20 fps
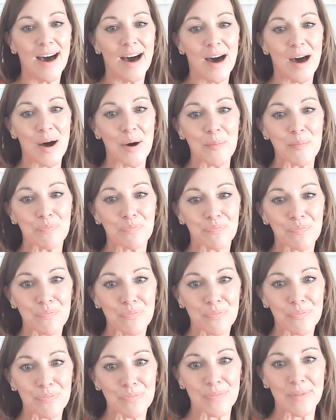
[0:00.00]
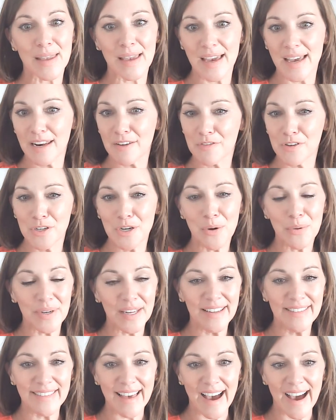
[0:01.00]
And if you don't
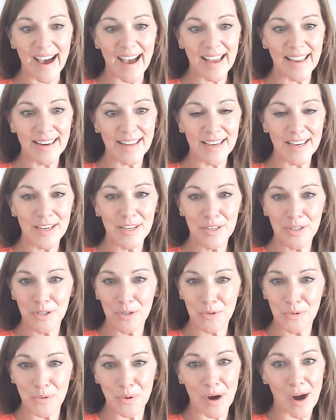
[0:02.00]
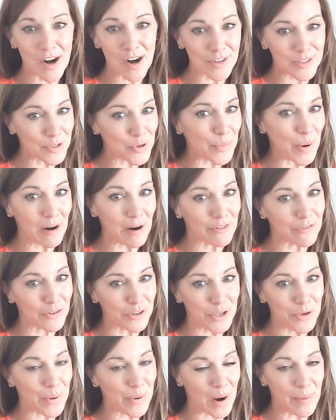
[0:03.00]
need that, you are so
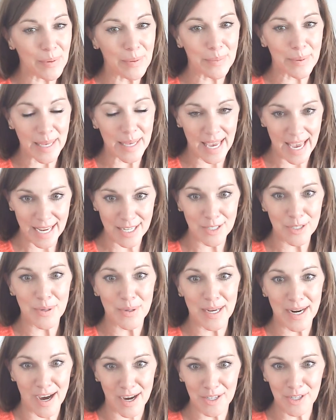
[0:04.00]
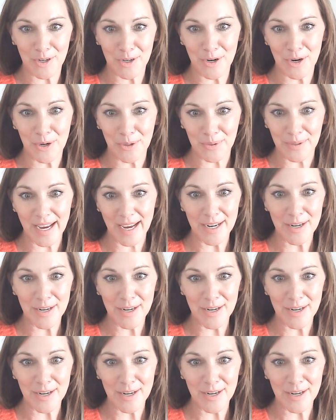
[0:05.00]
powerful, you probably can do it on your own.